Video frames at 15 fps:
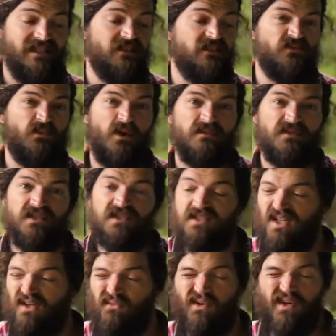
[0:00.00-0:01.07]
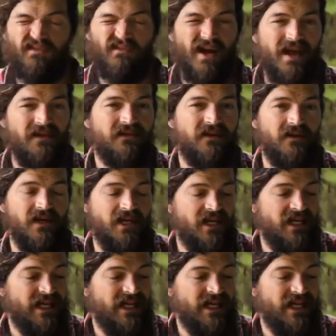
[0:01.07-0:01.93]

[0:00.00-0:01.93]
and those worms are just going to run right through it.